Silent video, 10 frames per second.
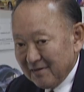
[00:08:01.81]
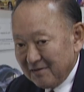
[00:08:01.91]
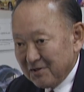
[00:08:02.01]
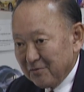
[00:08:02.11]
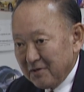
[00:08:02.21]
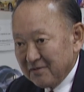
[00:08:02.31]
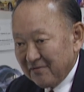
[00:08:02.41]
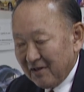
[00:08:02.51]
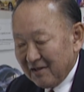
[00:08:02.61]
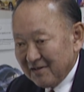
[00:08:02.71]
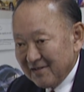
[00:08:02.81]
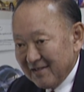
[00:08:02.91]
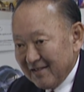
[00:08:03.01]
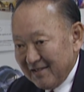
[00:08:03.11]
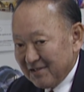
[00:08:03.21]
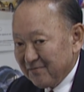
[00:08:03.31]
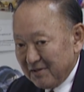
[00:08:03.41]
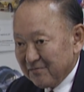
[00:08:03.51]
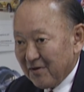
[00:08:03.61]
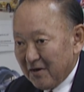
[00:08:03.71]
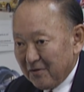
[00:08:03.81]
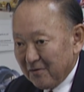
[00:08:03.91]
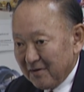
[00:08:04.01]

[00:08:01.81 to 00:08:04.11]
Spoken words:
a Jewish fella, his father